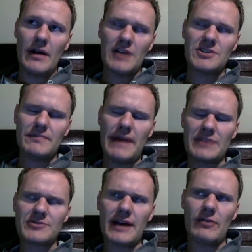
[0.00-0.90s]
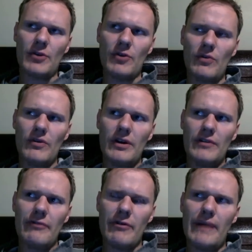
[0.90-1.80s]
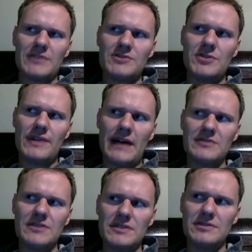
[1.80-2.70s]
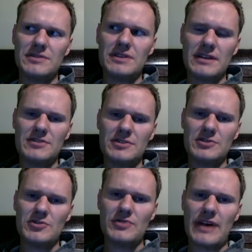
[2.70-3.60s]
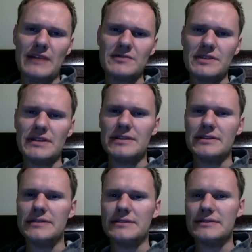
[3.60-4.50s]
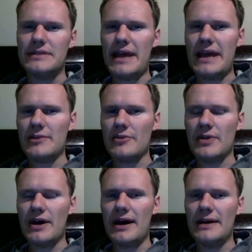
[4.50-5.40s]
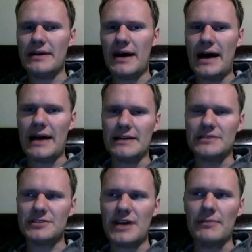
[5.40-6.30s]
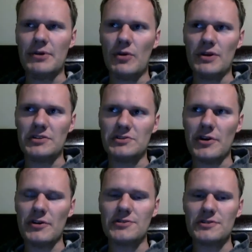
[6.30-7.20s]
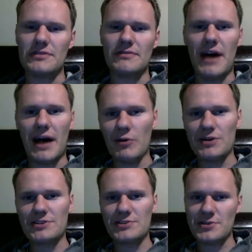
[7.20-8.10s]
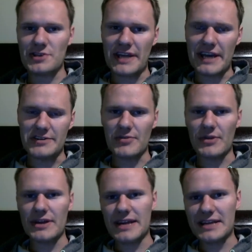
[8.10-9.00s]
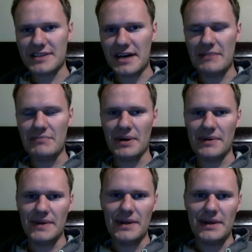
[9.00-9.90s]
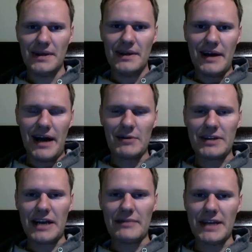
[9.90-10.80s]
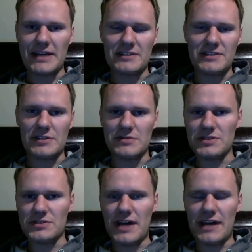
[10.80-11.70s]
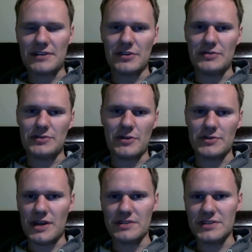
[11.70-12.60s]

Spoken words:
I should backtrack a little. From about 2006 to 2008 or 9, I stopped going to church. I went to church occasionally in that time, but I would kind of make excuses not to go to church on